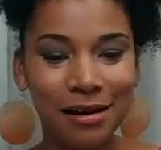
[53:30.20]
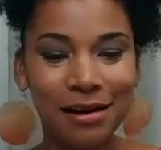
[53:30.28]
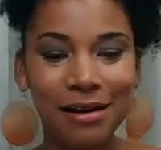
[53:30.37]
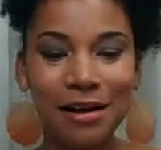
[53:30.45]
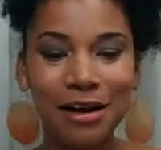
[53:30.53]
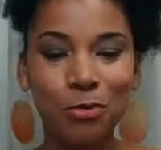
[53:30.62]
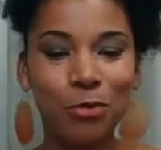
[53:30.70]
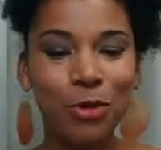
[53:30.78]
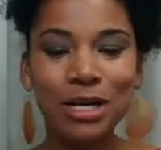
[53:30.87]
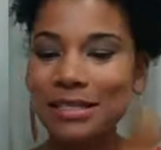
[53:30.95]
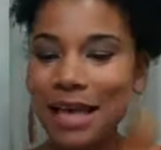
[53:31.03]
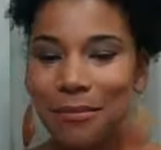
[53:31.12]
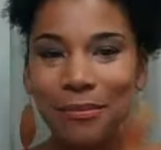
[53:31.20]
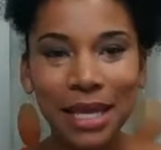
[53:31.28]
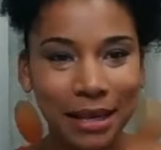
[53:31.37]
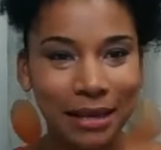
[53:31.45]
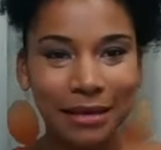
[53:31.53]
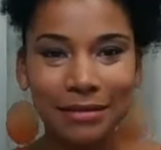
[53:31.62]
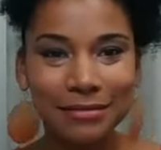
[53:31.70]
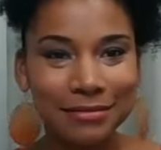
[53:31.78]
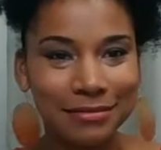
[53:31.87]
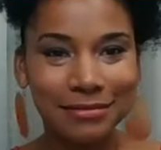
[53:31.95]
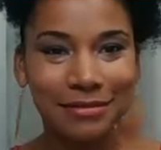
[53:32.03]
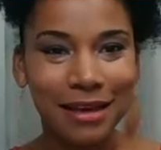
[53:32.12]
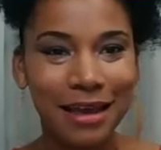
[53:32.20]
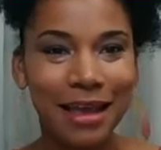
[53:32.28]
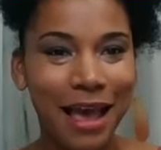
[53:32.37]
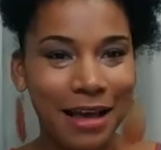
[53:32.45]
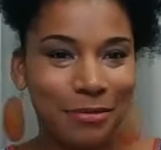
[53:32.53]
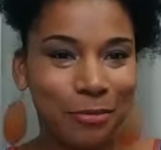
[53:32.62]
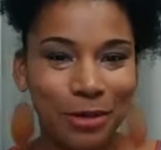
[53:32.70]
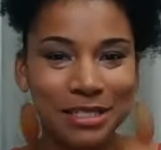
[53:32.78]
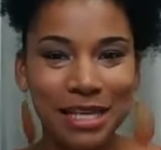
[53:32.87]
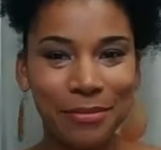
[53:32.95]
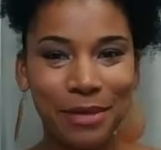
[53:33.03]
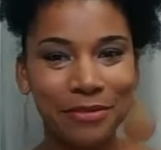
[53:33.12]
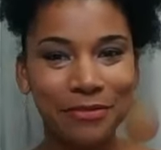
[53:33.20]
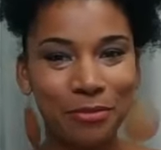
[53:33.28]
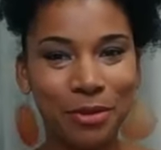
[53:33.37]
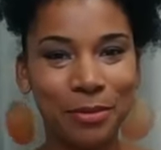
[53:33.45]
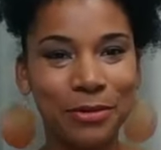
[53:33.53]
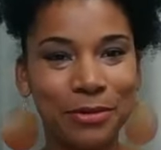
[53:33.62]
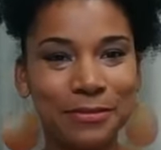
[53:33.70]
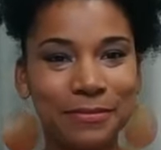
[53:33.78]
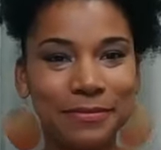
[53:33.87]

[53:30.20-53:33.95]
What does that mean? Like, what does that mean for people?